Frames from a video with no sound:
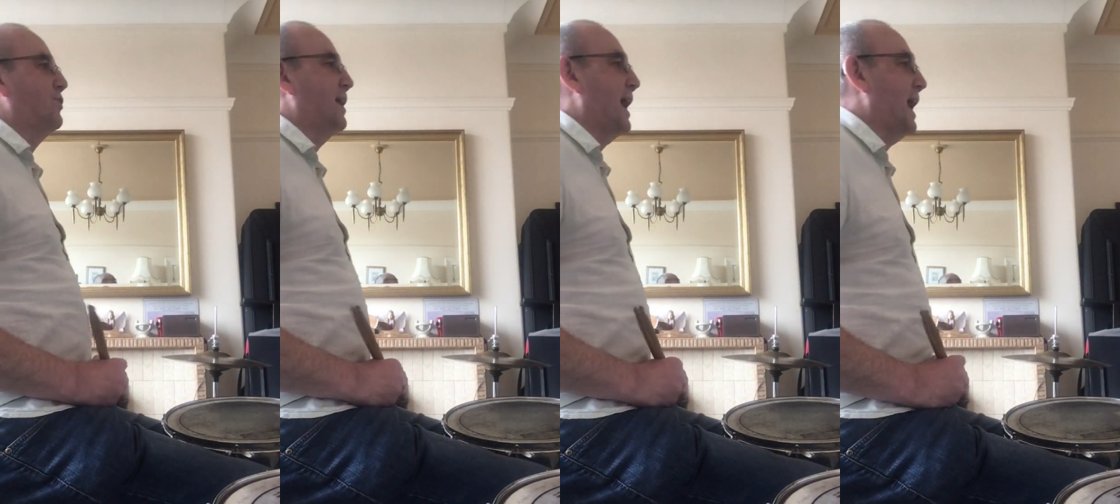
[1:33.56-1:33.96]

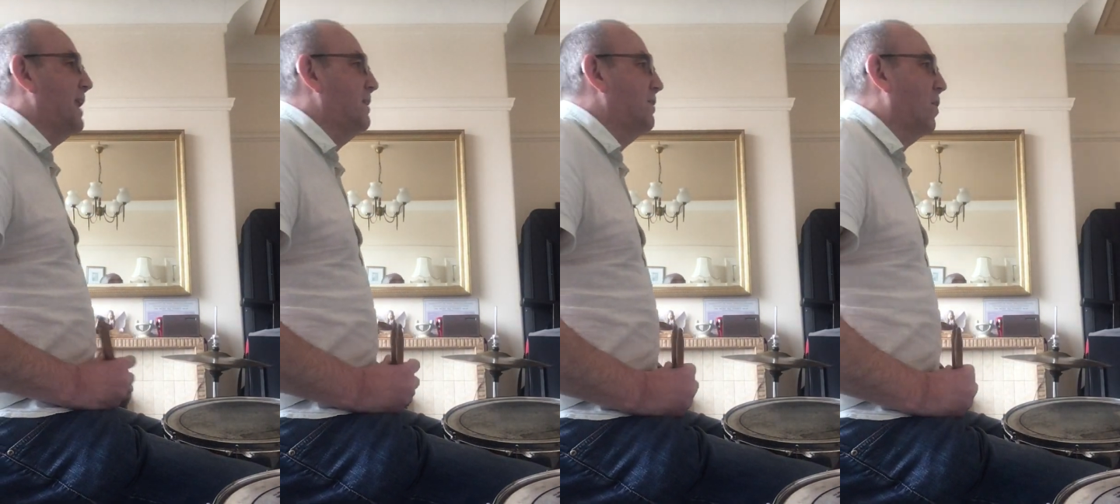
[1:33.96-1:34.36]
is the
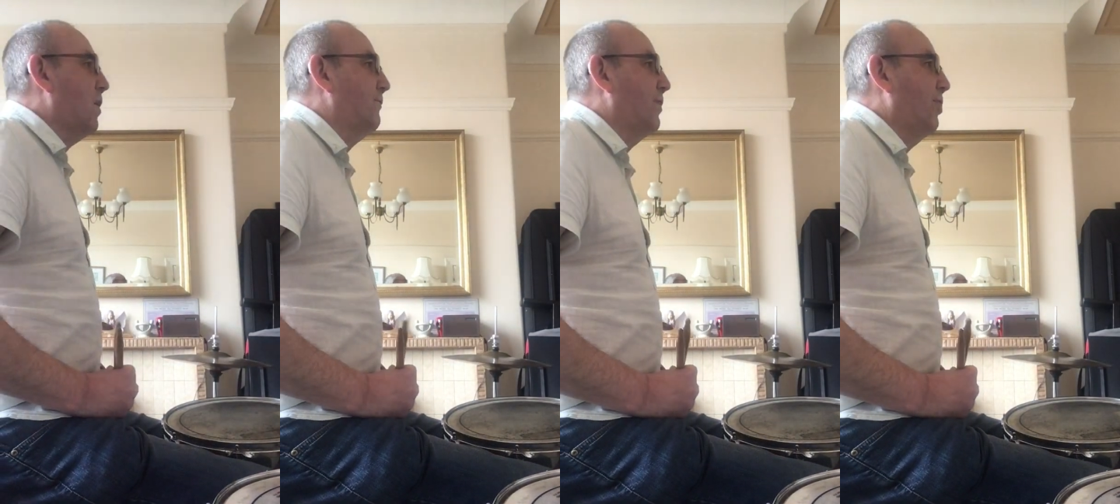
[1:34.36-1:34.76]
end
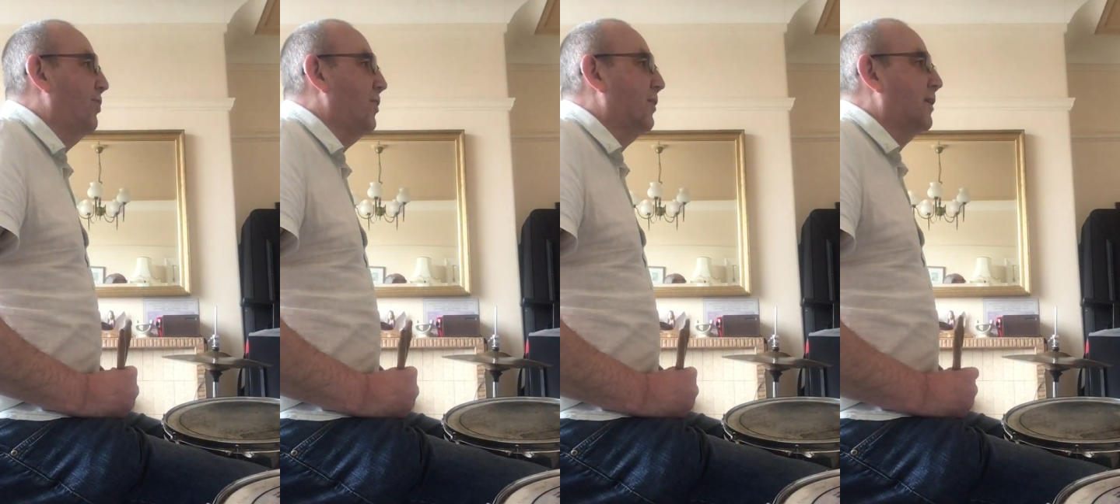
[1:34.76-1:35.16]
of the
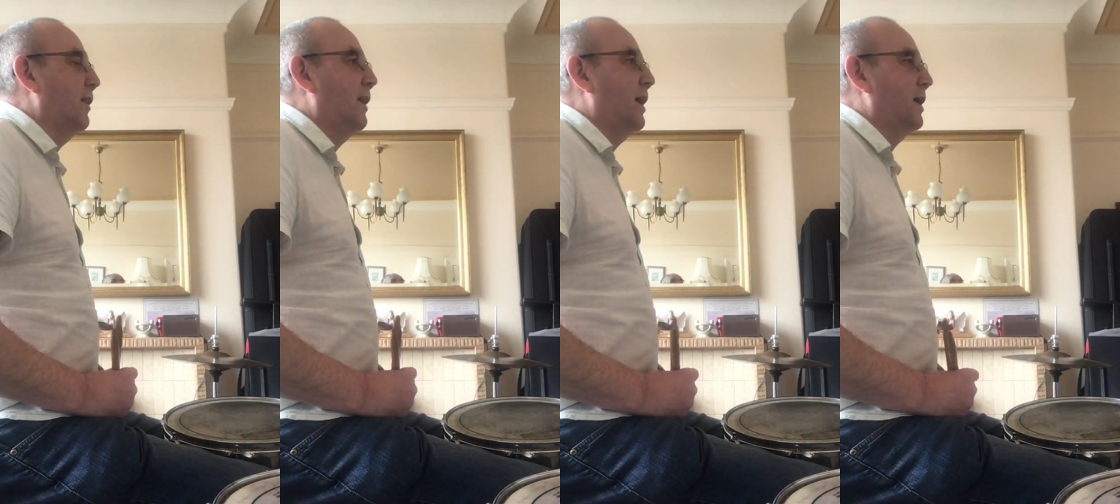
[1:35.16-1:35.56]
3rd
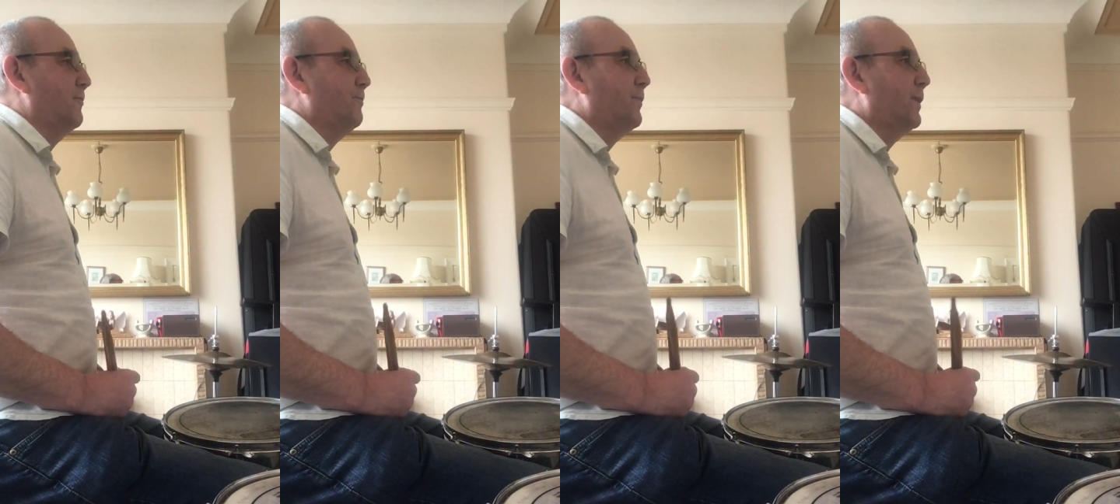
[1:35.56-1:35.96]
line.